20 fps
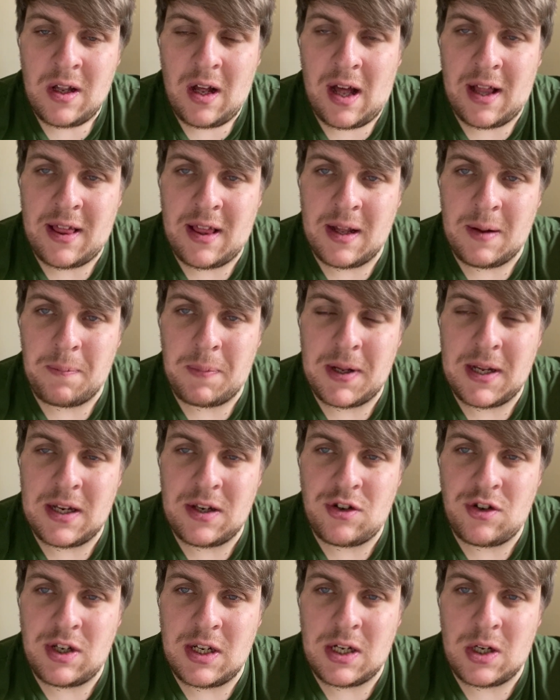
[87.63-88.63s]
I think
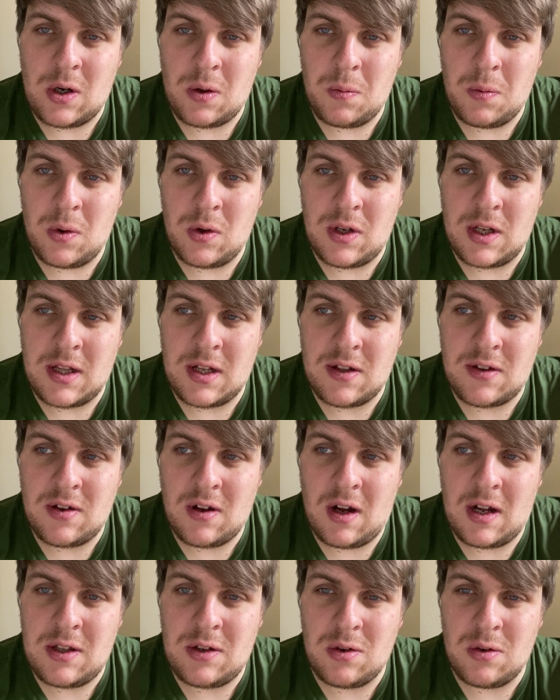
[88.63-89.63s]
PSG got awarded the
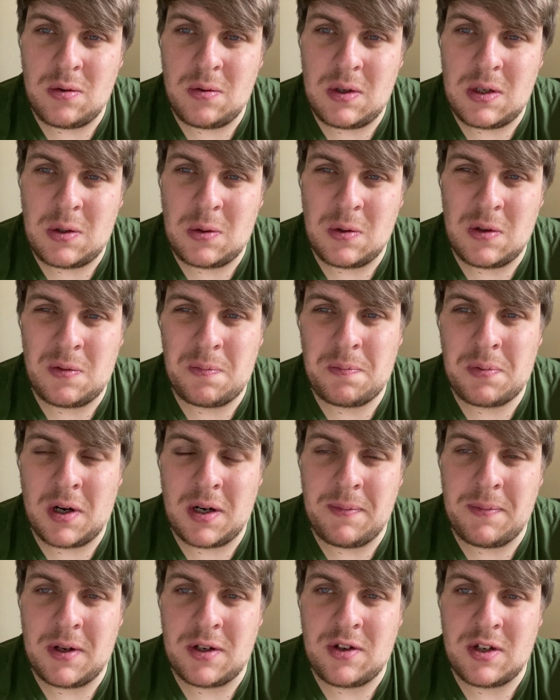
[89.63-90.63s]
title, which was
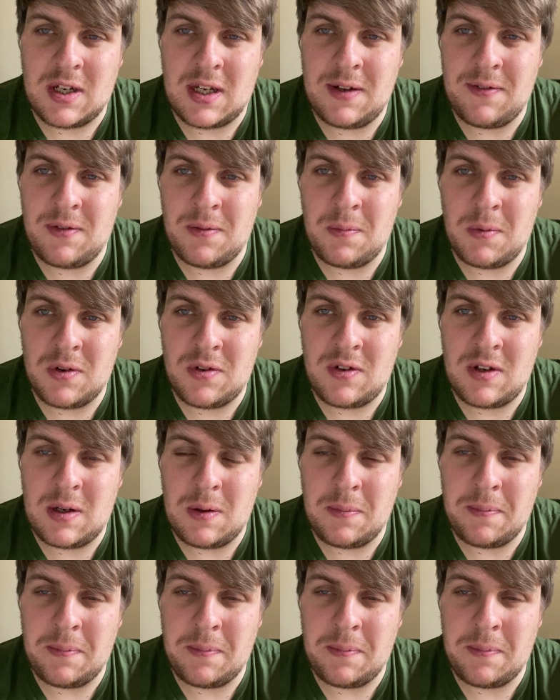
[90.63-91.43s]
pretty much a given, wasn't it?